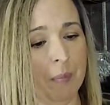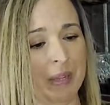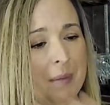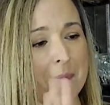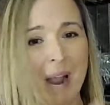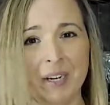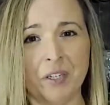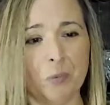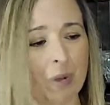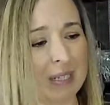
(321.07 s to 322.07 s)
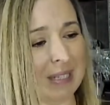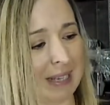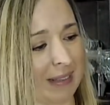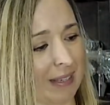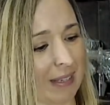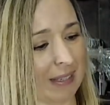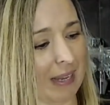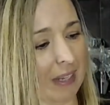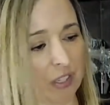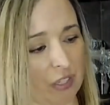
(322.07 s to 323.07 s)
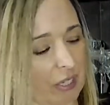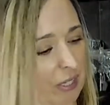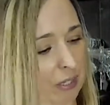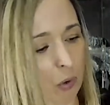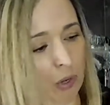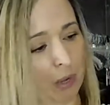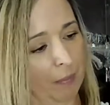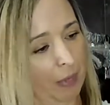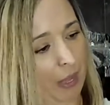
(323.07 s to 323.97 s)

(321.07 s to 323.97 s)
But the minor ones like this, I could just soak them.